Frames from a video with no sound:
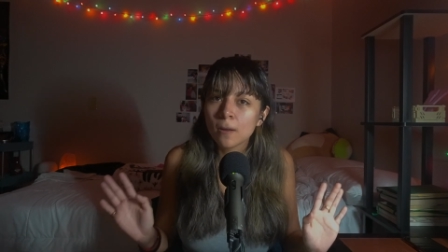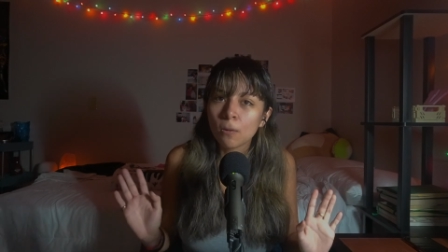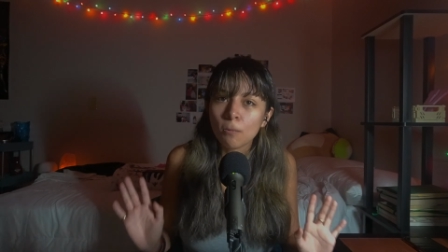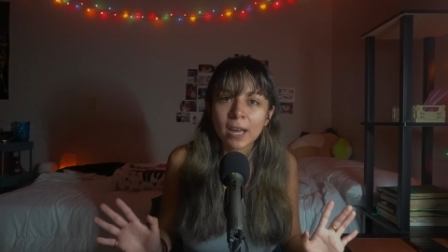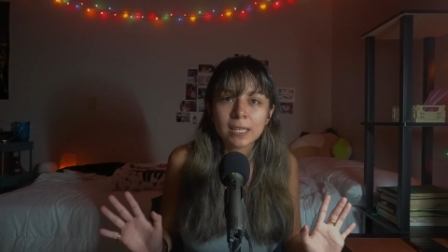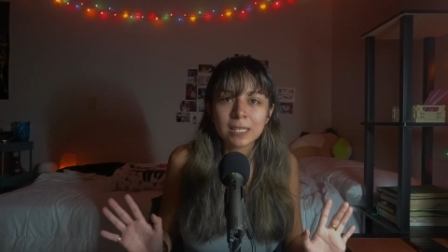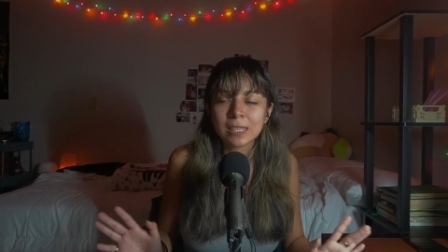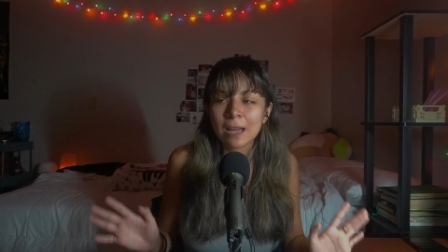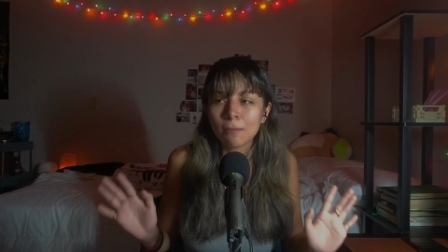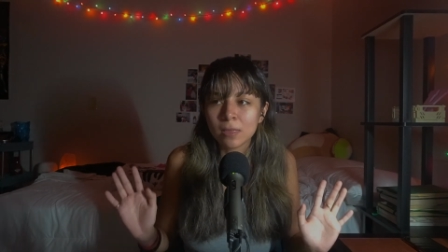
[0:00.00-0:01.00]
Why is it
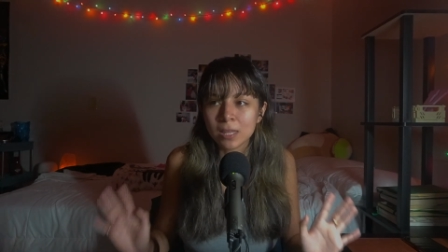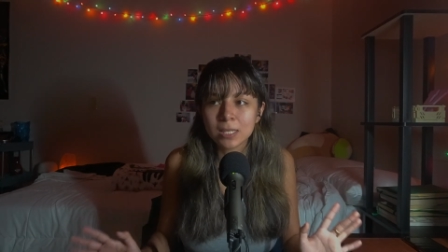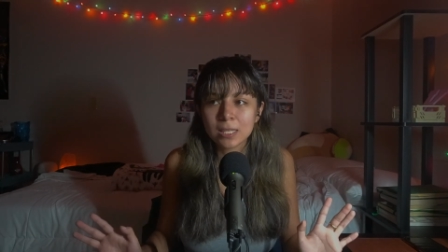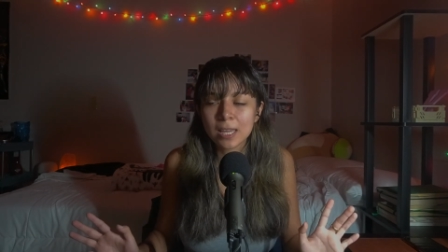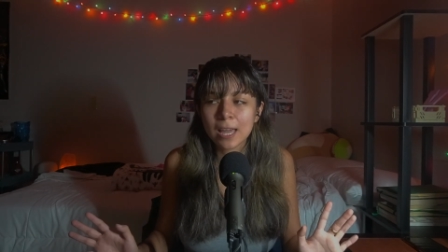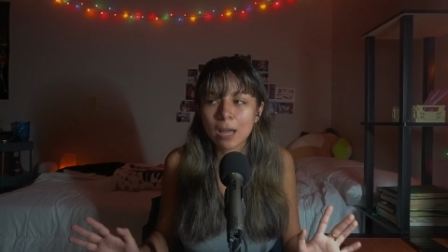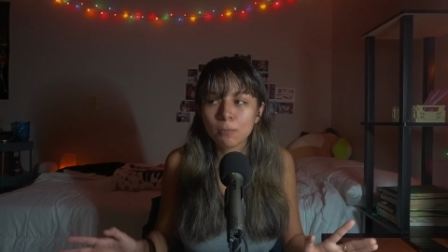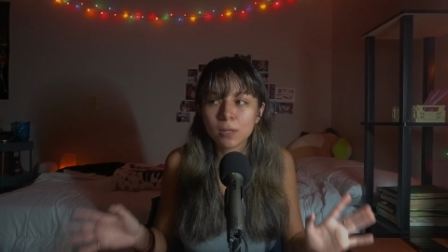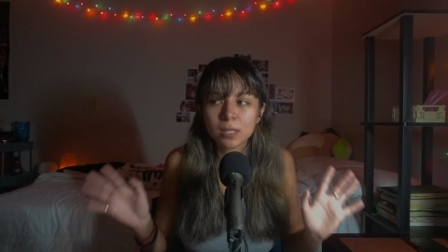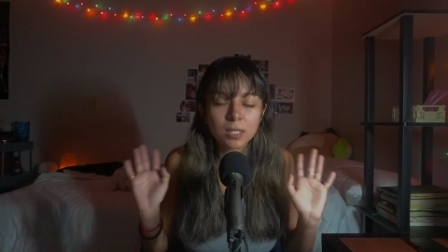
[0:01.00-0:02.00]
that when this thing
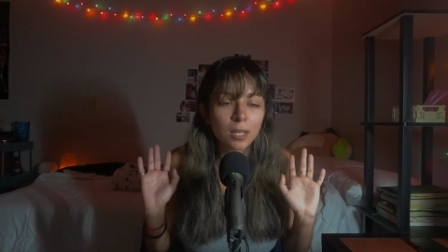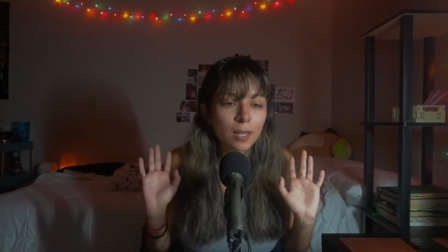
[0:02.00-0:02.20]
happens,